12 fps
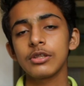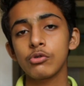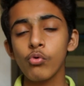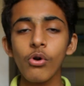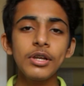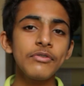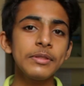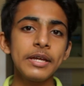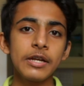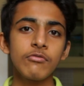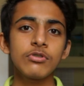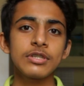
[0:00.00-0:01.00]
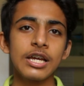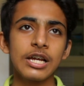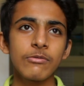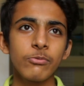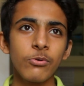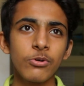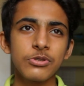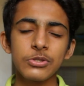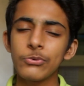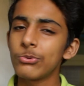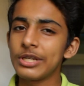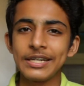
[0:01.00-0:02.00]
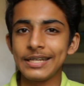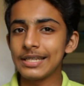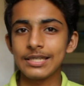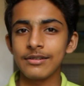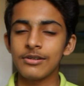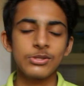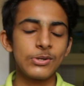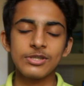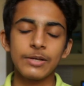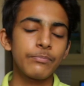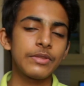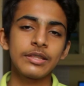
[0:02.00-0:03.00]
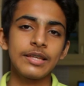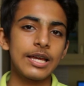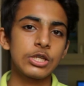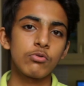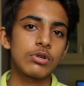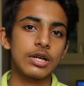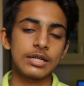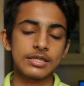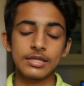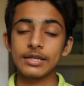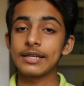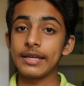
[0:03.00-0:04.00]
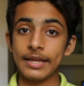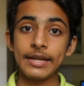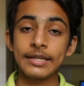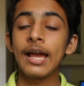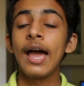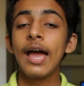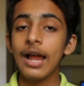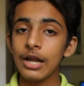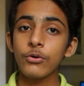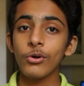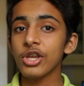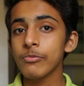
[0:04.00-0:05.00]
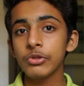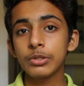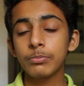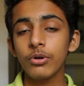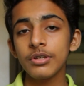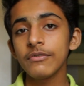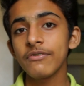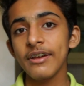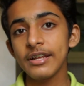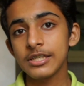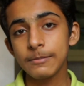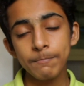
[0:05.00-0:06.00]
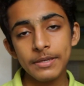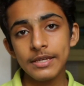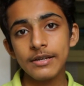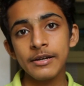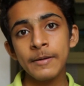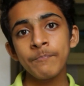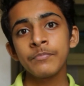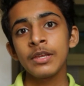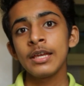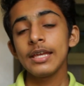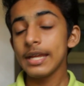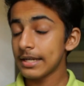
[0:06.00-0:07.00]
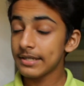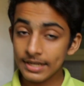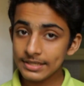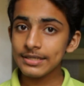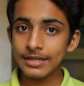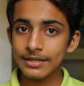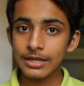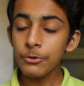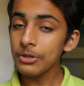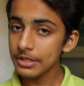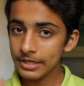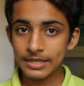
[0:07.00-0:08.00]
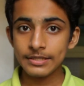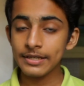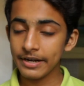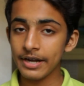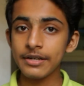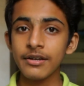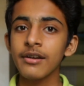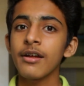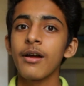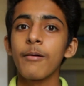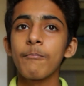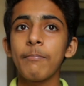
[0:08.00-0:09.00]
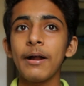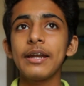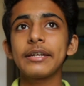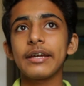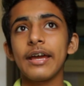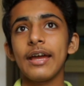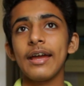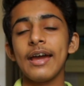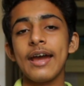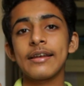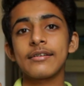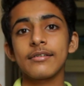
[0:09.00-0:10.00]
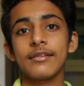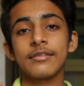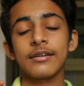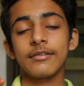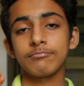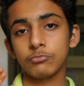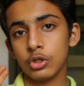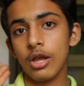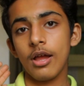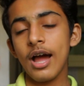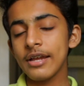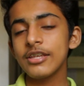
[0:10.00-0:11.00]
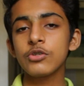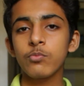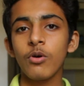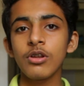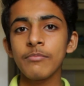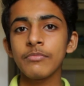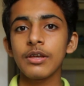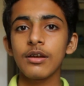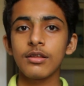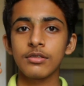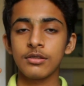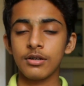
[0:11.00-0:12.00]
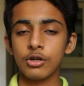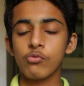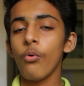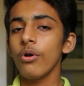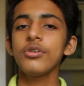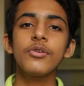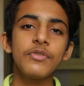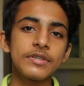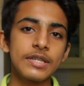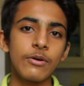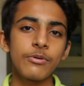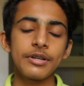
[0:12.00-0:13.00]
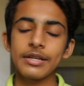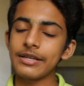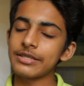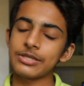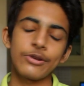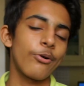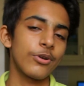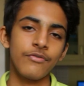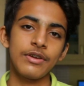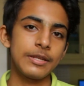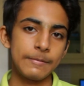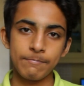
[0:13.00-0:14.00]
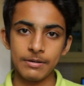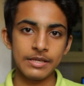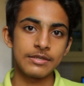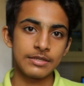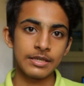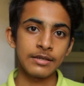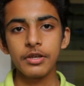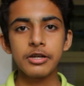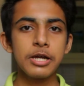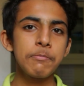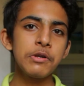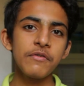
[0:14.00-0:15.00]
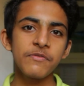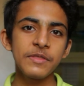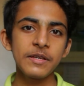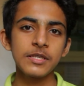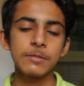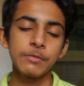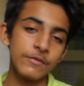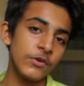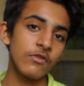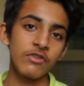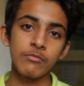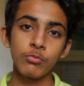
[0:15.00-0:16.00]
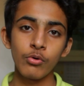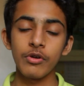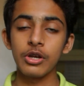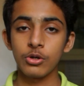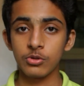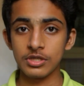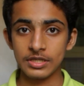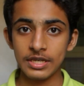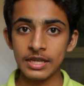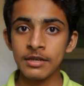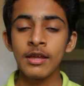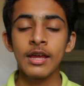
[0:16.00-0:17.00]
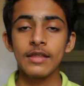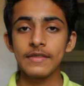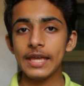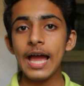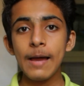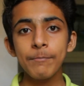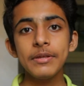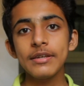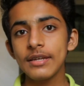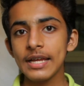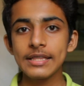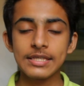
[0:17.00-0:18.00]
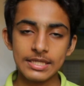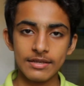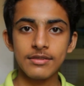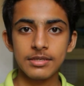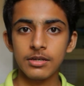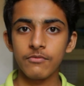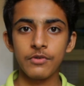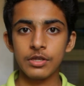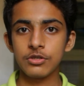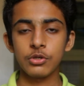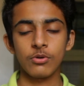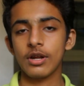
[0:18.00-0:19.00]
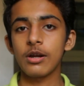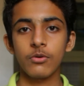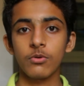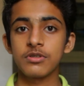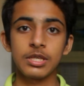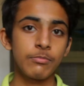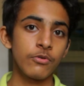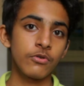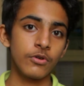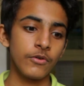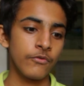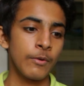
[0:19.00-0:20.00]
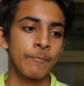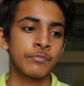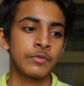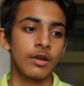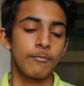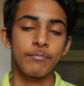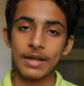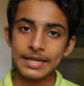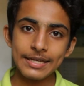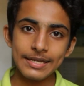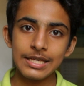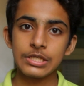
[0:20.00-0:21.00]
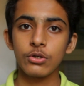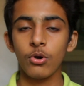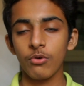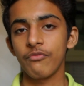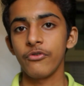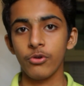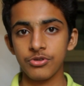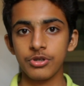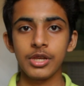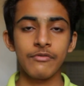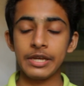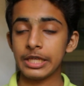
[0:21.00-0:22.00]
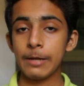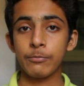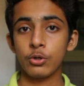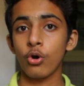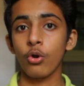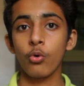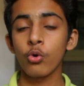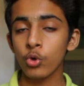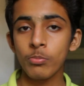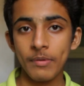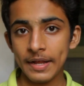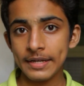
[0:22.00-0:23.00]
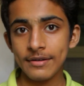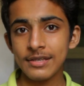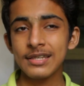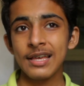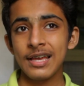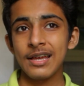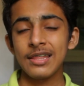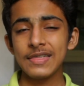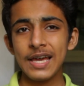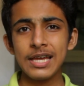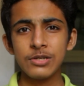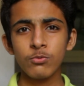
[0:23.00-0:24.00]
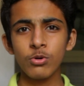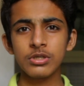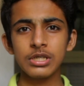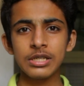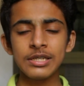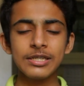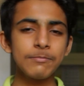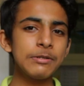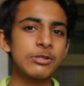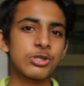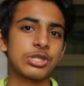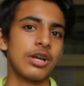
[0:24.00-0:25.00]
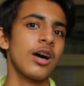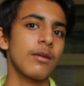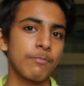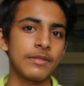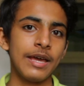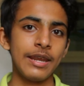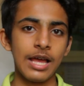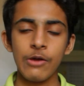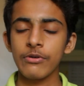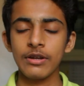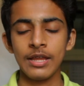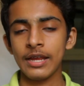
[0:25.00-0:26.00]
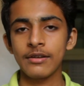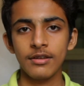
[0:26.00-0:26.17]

The quality from the headphone jack was only decent. It is not something that you would consider great. And talking about the bottom firing speaker, it does get loud, yes, granted, but at the highest volume, the quality of the sound is not very pleasing. A couple of things before we move into the screen. The ambient light sensor, which controls the amount of brightness of your screen when kept on auto brightness, that was a little bit sharp than I would like